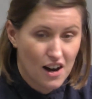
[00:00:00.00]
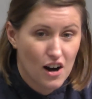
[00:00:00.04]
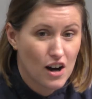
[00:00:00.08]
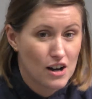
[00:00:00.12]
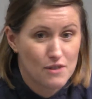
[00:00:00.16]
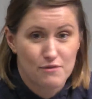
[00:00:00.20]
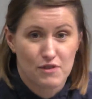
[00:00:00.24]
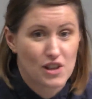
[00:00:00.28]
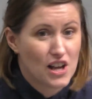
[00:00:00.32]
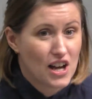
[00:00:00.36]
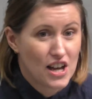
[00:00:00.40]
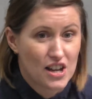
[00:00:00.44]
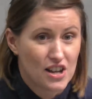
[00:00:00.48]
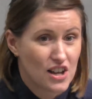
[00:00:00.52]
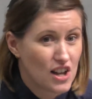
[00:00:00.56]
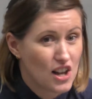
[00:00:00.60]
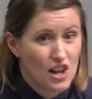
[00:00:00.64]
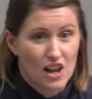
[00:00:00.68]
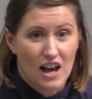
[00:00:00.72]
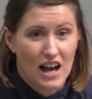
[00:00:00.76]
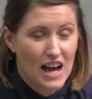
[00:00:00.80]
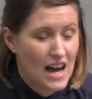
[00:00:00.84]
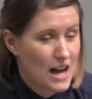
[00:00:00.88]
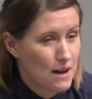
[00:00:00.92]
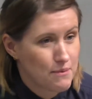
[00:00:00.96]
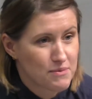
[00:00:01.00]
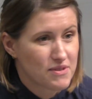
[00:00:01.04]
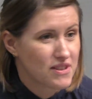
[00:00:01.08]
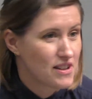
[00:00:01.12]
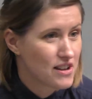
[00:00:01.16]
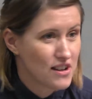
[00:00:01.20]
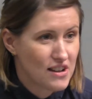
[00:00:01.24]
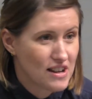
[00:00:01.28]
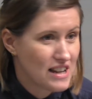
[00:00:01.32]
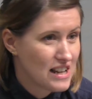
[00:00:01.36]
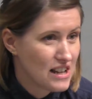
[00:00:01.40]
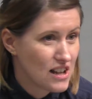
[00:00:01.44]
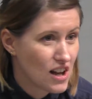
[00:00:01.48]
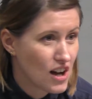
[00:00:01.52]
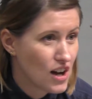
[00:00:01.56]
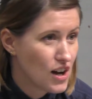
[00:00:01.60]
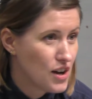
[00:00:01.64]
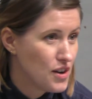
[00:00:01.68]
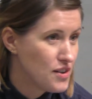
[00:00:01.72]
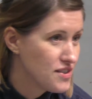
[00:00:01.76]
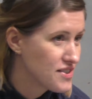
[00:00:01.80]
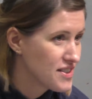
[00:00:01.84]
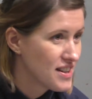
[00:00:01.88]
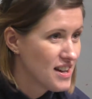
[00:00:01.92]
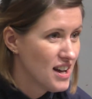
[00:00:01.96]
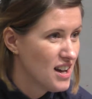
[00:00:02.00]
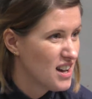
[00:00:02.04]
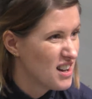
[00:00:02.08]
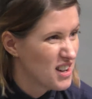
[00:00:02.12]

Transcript: I've learned absolutely loads.